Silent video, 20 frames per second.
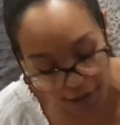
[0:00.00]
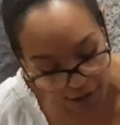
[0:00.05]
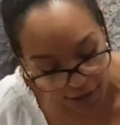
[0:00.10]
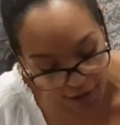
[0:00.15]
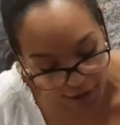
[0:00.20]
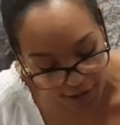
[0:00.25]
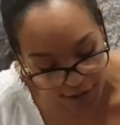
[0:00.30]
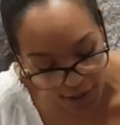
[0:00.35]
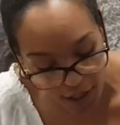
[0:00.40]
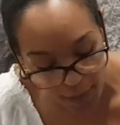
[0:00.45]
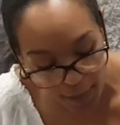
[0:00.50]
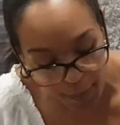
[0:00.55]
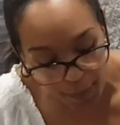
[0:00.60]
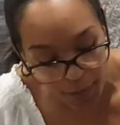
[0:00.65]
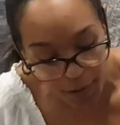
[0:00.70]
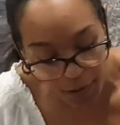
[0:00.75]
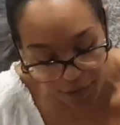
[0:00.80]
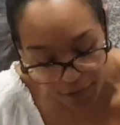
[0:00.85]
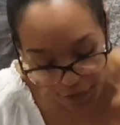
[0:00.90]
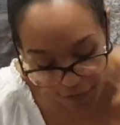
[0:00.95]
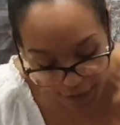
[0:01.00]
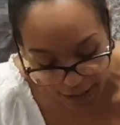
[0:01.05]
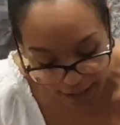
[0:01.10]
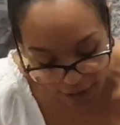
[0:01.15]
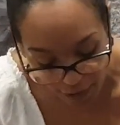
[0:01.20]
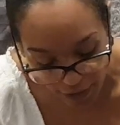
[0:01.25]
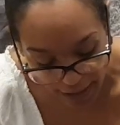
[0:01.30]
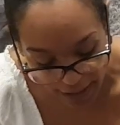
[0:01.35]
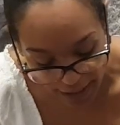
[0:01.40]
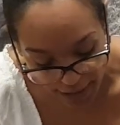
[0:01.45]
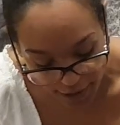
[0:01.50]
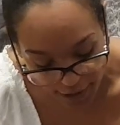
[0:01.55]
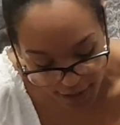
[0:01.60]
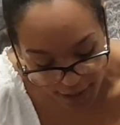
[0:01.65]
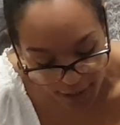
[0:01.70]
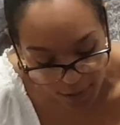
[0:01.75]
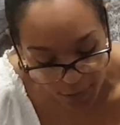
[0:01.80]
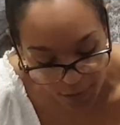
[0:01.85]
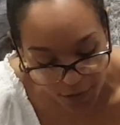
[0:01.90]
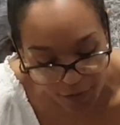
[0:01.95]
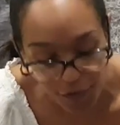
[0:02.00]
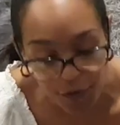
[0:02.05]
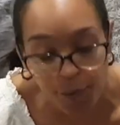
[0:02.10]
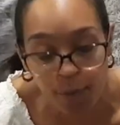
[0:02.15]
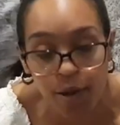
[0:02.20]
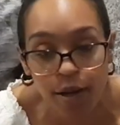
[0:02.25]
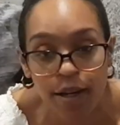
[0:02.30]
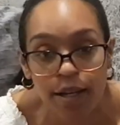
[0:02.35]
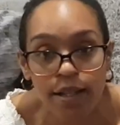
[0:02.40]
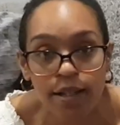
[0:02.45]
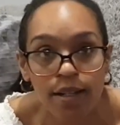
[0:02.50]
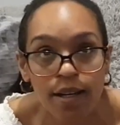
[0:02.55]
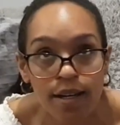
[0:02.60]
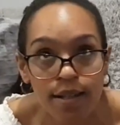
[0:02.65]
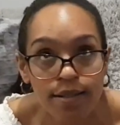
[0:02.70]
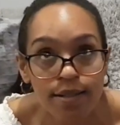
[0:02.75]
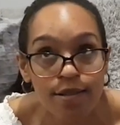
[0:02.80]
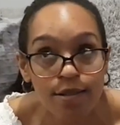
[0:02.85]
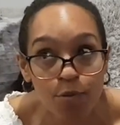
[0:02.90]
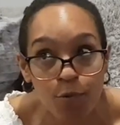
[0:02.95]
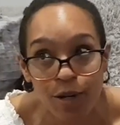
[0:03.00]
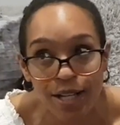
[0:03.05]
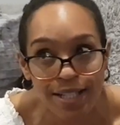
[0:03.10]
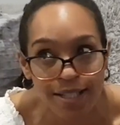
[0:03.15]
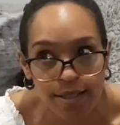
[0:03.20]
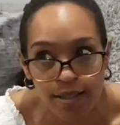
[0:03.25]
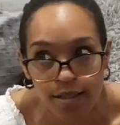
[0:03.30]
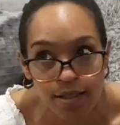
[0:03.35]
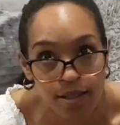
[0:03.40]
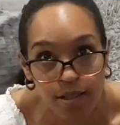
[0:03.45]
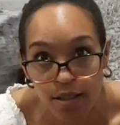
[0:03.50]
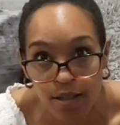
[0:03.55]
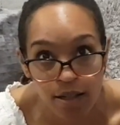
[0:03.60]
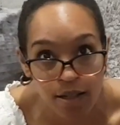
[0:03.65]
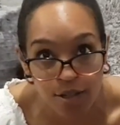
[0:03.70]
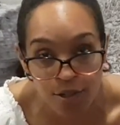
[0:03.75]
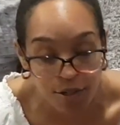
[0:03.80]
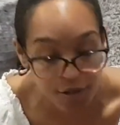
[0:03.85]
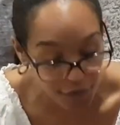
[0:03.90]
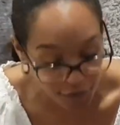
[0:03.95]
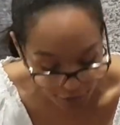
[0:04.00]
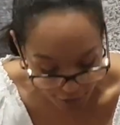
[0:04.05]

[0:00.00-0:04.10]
the last time I put on fake eyelashes was for my cousin's wedding a good